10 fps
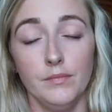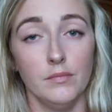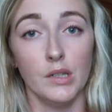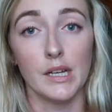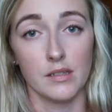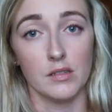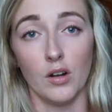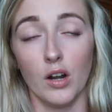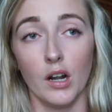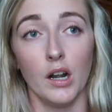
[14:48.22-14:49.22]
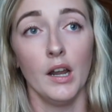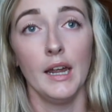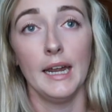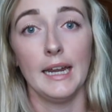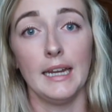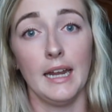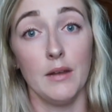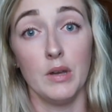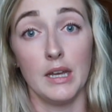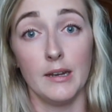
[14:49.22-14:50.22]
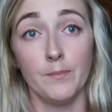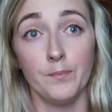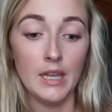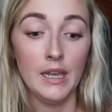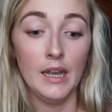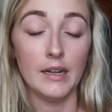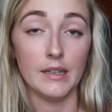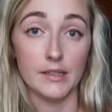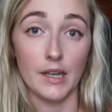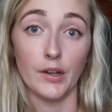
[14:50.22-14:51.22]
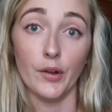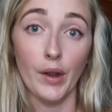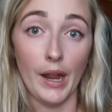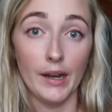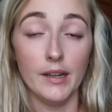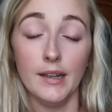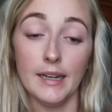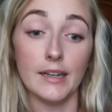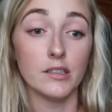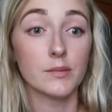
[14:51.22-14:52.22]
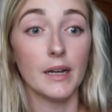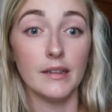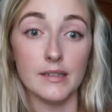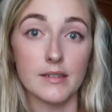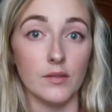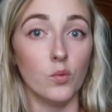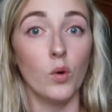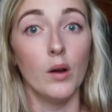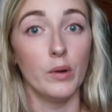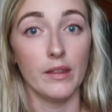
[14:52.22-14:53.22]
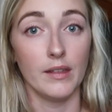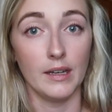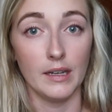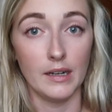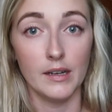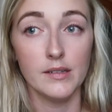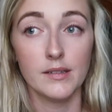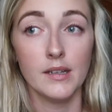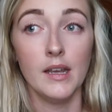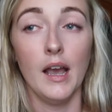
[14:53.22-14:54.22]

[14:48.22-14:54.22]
bless his heart. he came in and he's like, okay, here's my list of what we think it is.